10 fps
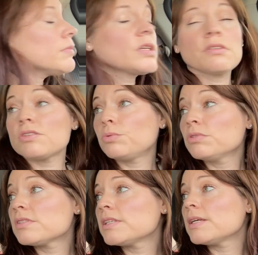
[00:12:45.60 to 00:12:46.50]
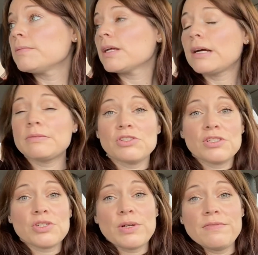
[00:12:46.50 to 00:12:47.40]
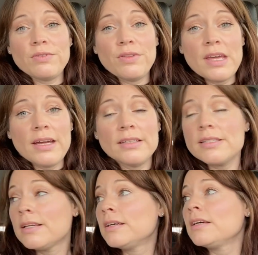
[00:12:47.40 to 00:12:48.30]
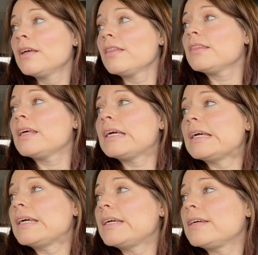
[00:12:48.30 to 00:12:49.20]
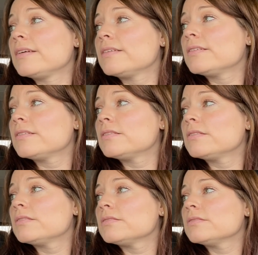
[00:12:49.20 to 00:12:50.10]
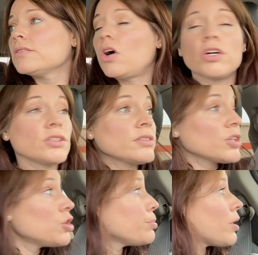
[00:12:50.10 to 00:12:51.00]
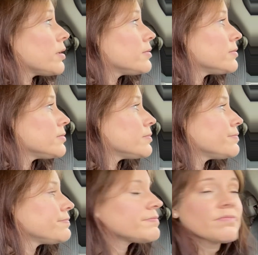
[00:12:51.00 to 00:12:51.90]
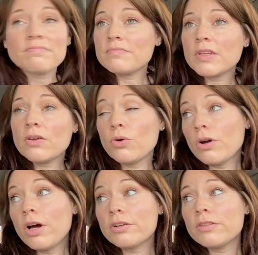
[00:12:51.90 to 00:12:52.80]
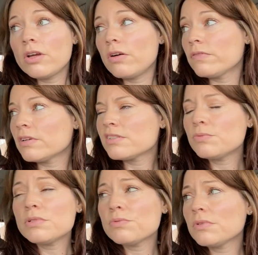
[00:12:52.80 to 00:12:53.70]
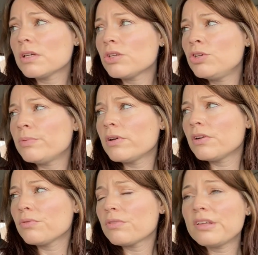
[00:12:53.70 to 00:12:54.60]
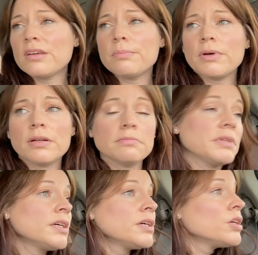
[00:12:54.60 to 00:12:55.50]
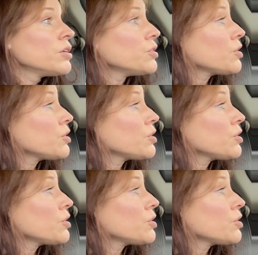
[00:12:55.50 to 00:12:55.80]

So we'll see, but I was just grateful that they honored the coupon or honored the offer because it wasn't really a coupon, I don't think, but who